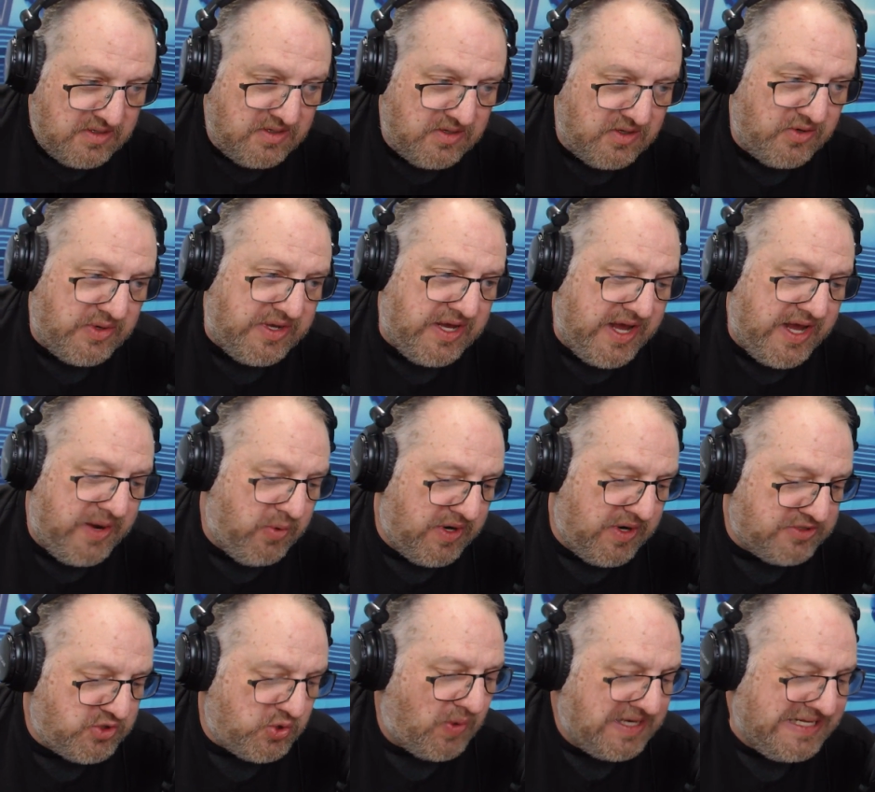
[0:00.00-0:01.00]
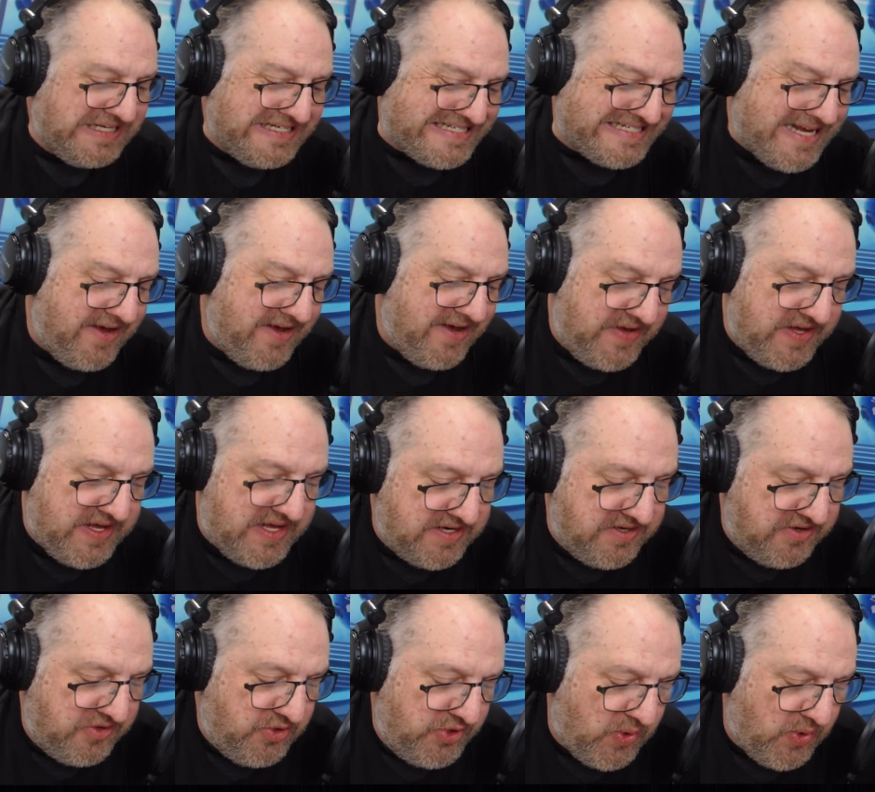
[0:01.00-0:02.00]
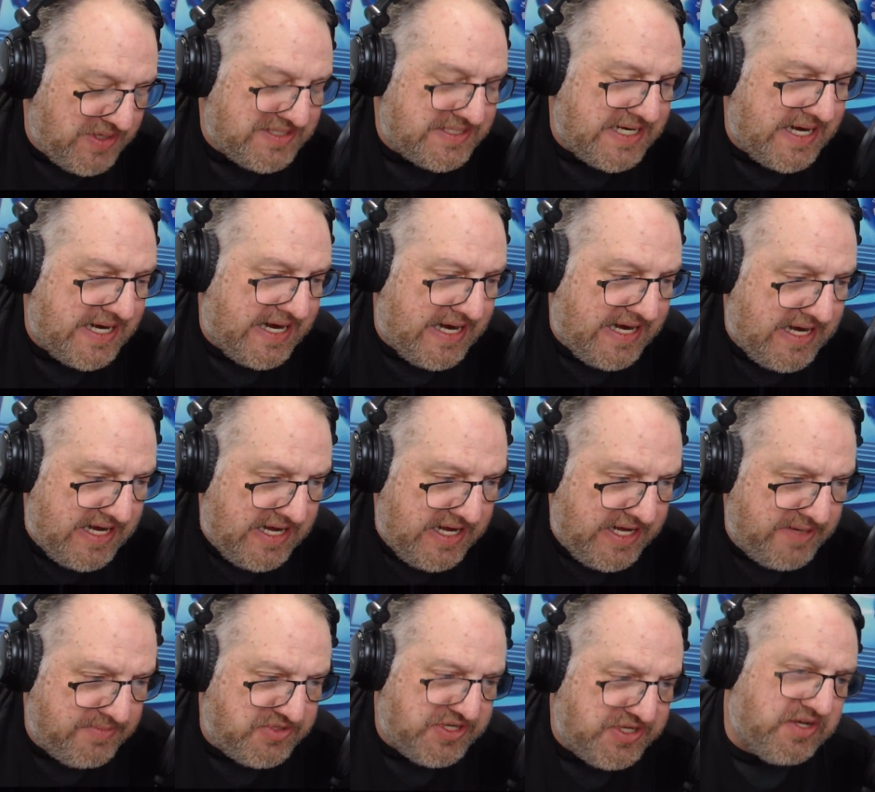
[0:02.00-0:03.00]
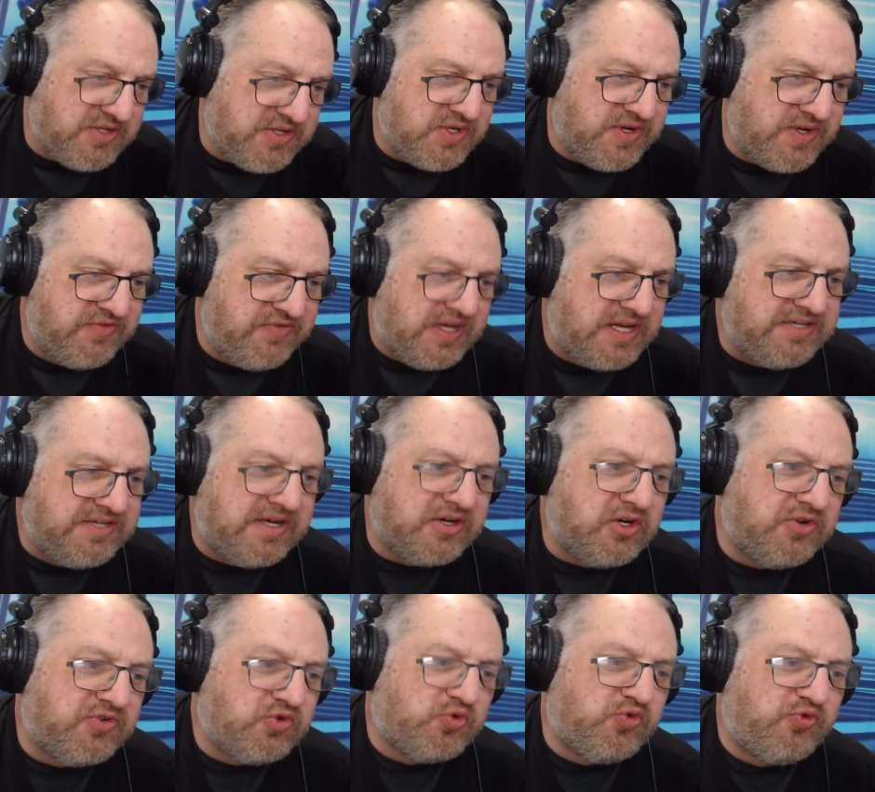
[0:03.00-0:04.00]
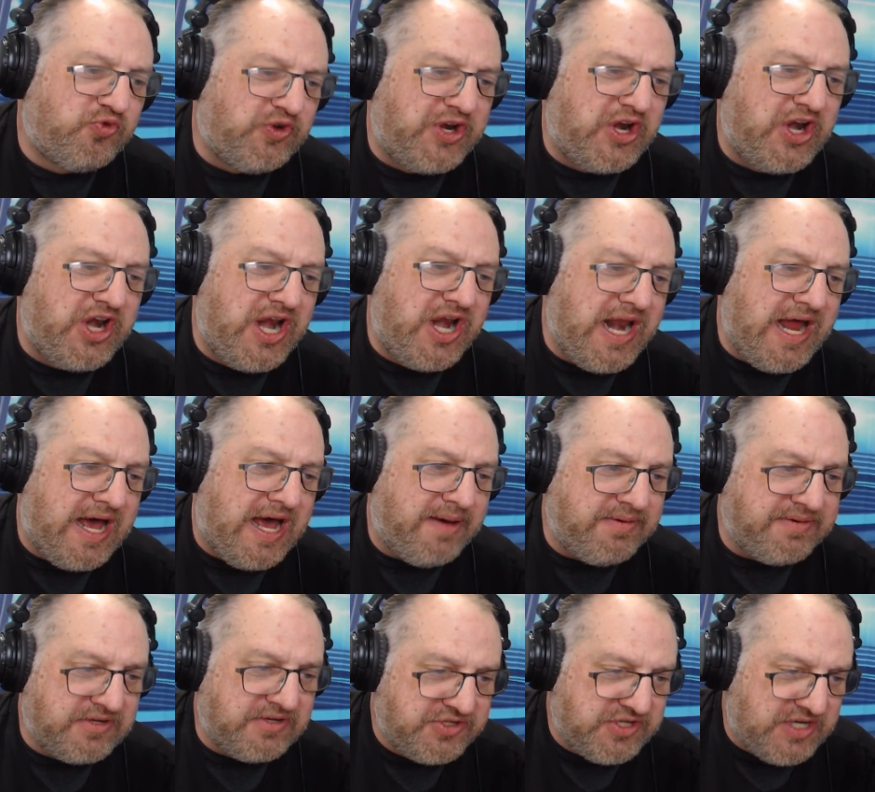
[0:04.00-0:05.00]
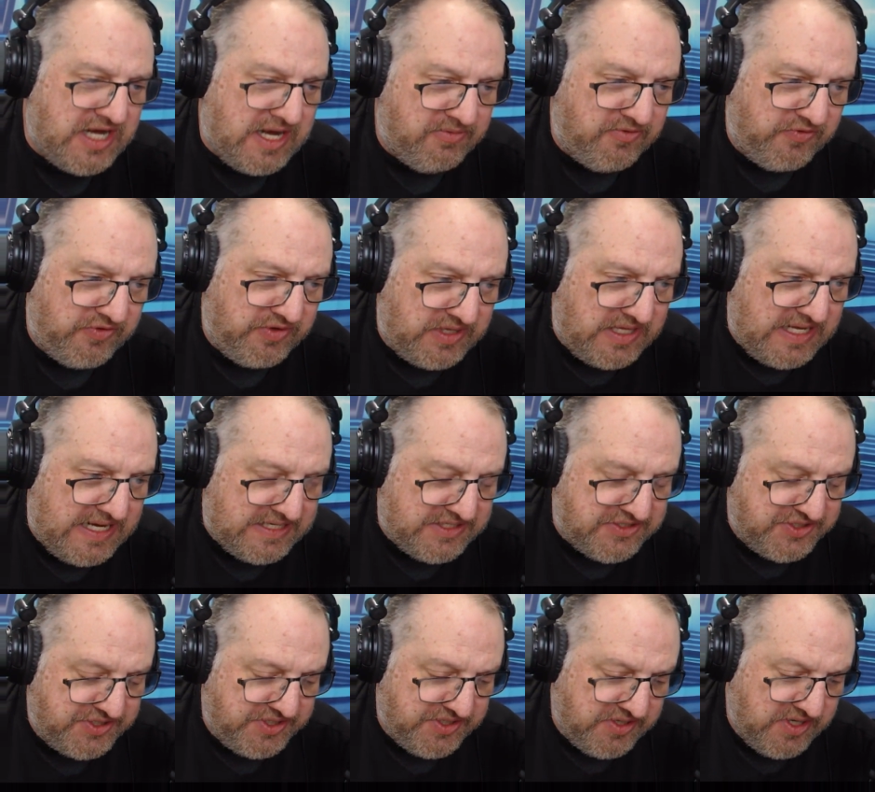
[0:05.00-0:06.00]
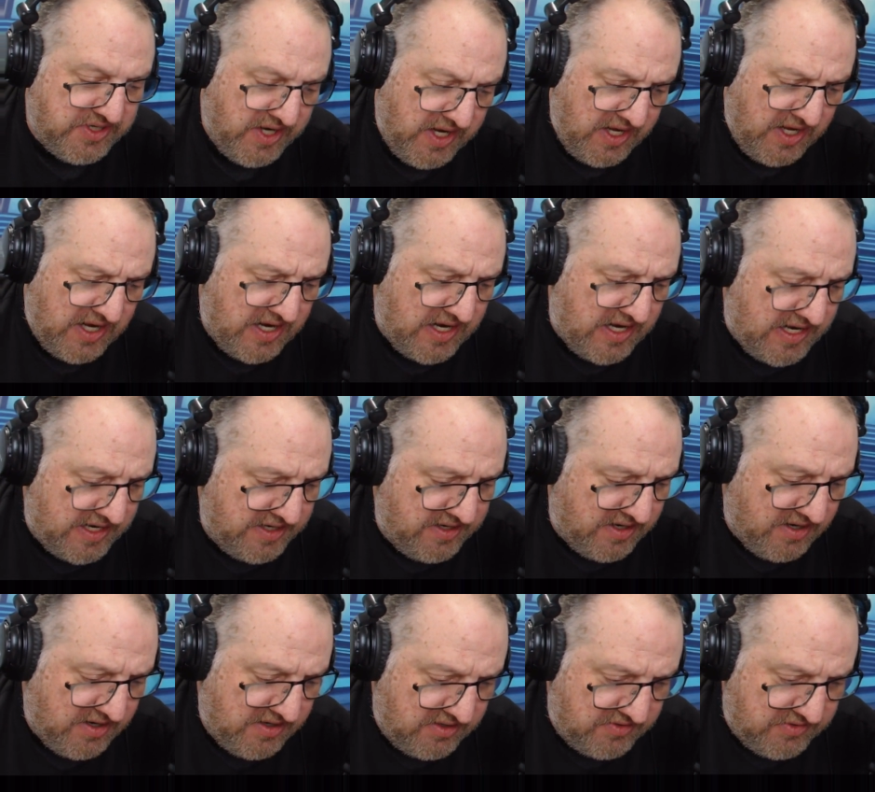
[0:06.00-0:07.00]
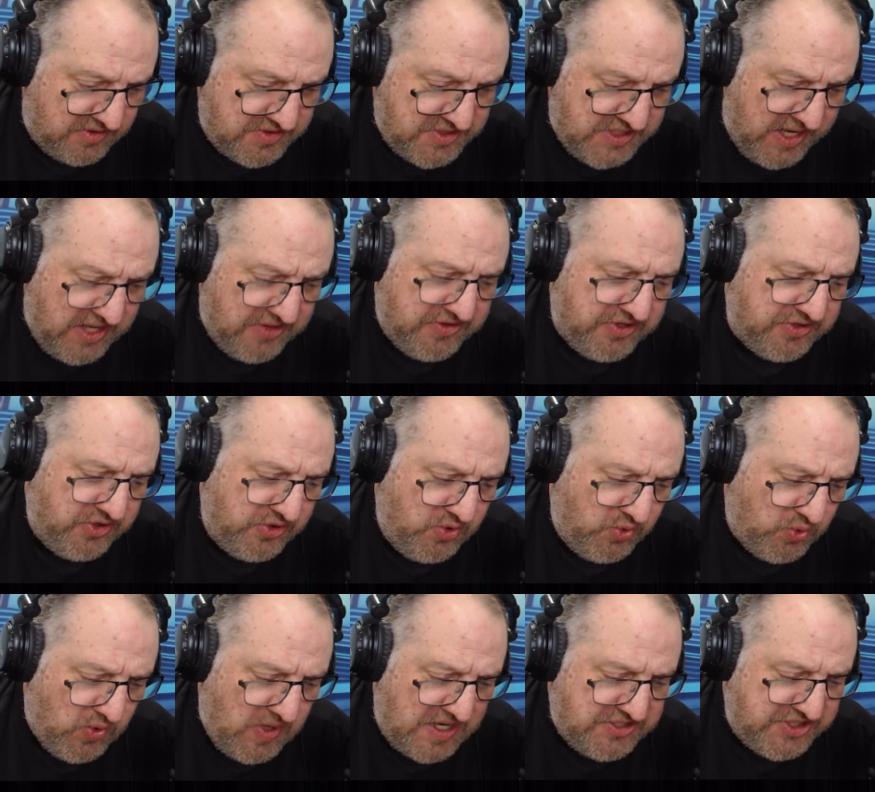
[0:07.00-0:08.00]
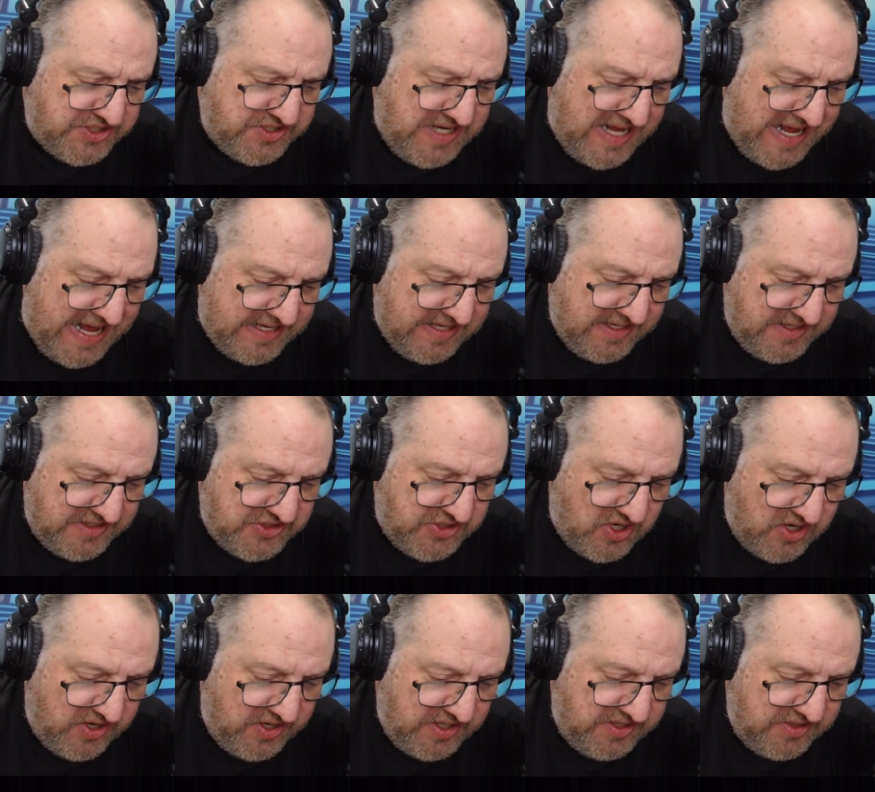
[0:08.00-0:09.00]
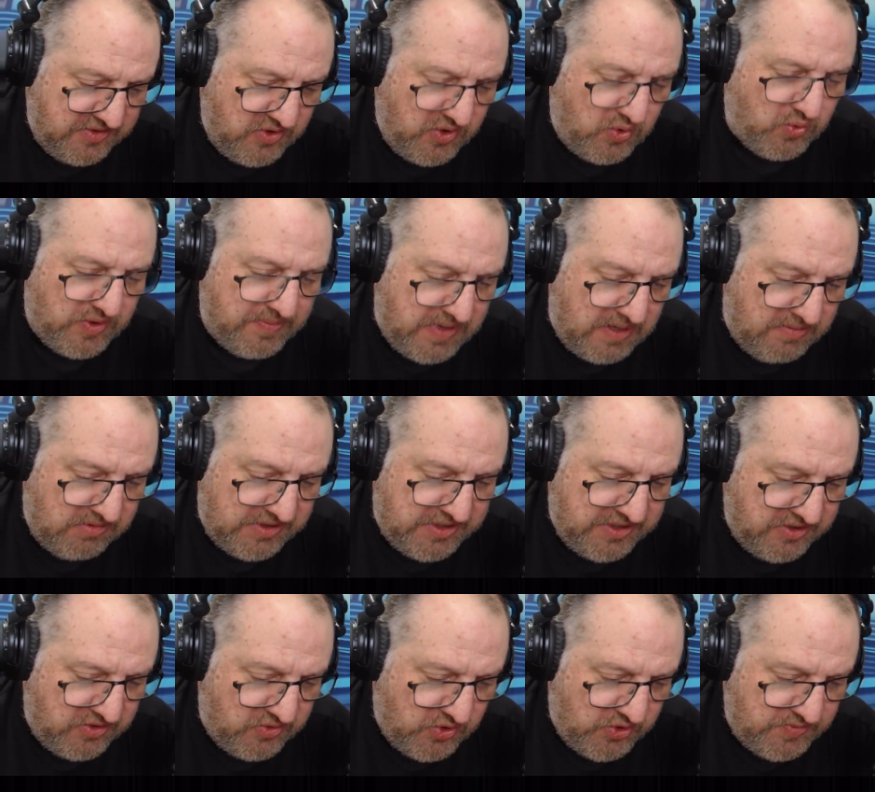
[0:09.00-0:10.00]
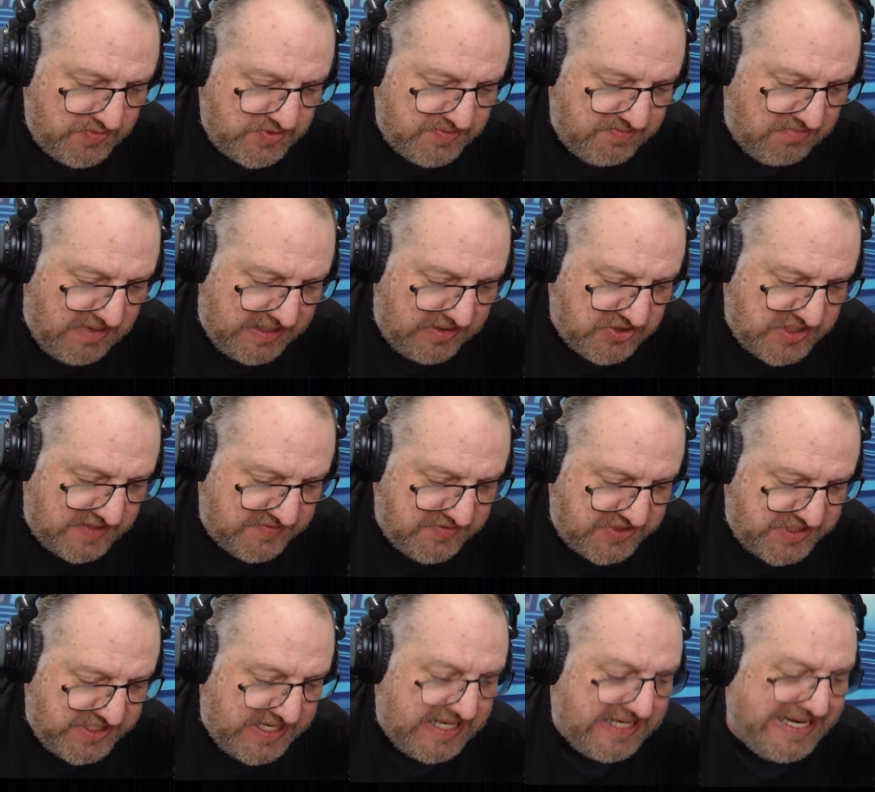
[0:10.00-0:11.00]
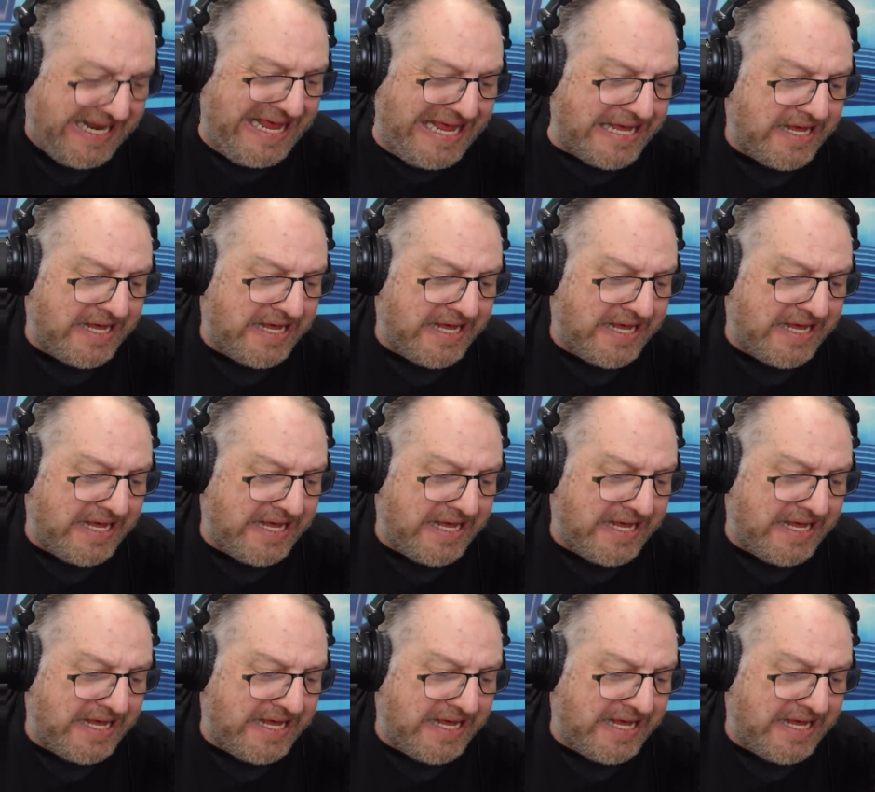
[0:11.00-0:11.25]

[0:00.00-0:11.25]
Okay, we're at 27. New York Times. They also have done a phenomenal job over the last year on articles. The new Russian hacking targeted Republican groups, Microsoft said.